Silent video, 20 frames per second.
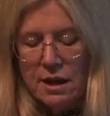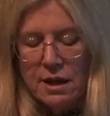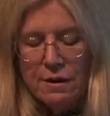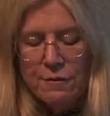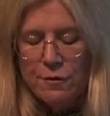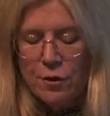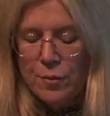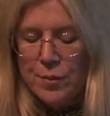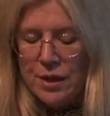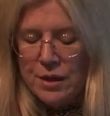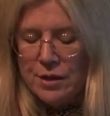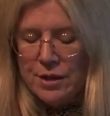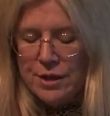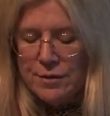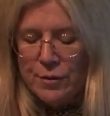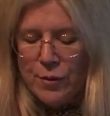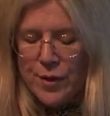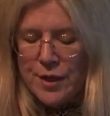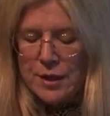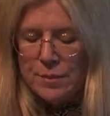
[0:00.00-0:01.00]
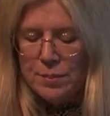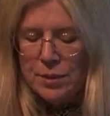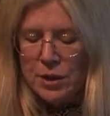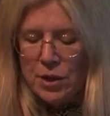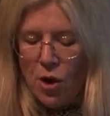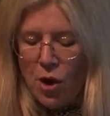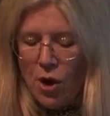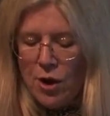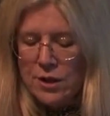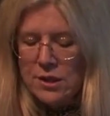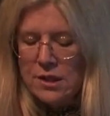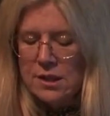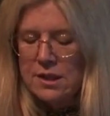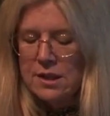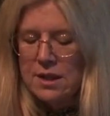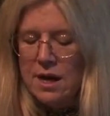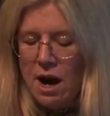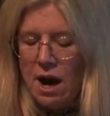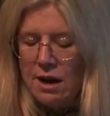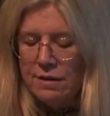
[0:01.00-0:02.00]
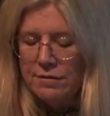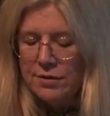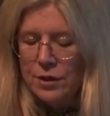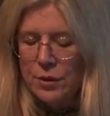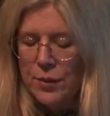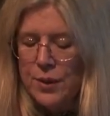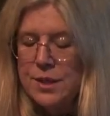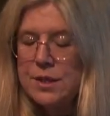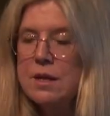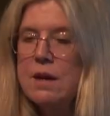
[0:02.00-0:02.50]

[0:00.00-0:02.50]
for Mira's voice belongs to the confluence